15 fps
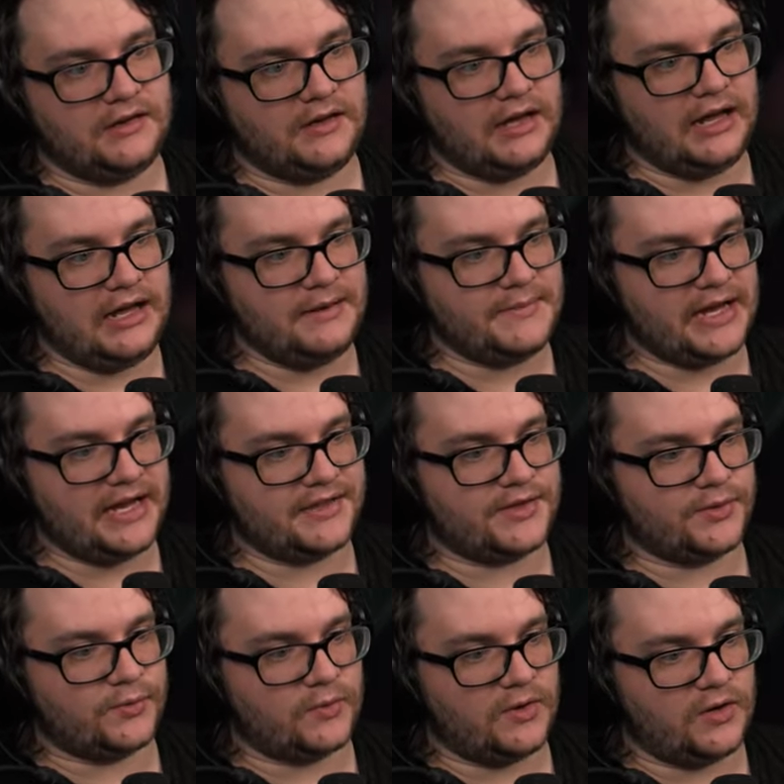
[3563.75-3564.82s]
aim at
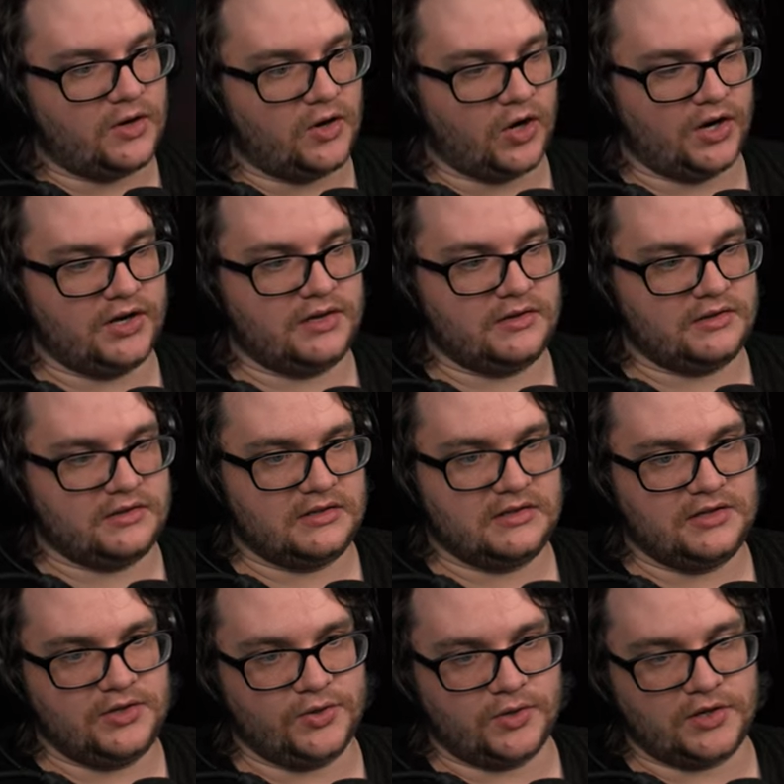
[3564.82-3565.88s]
the heart
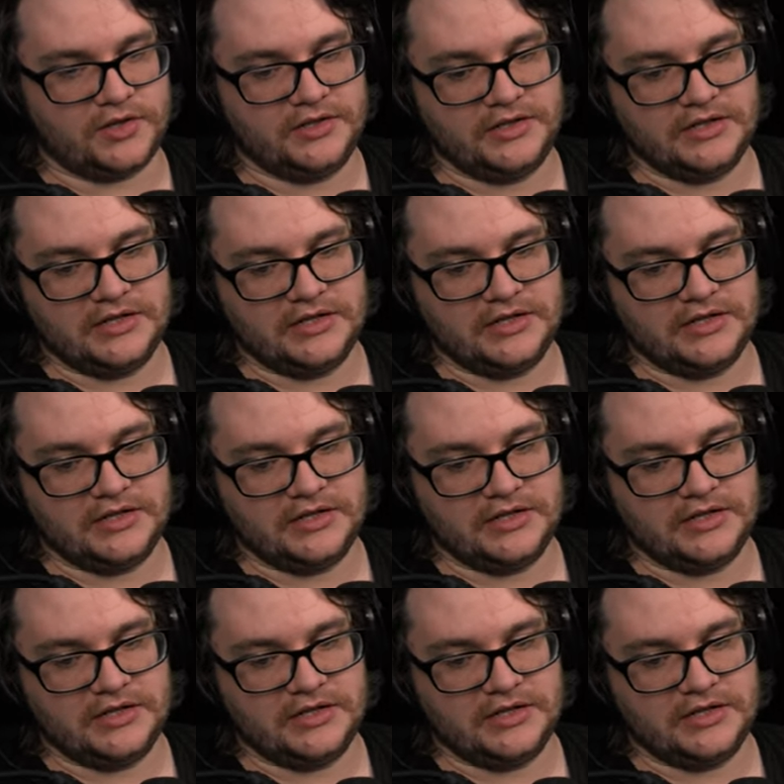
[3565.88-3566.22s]
door,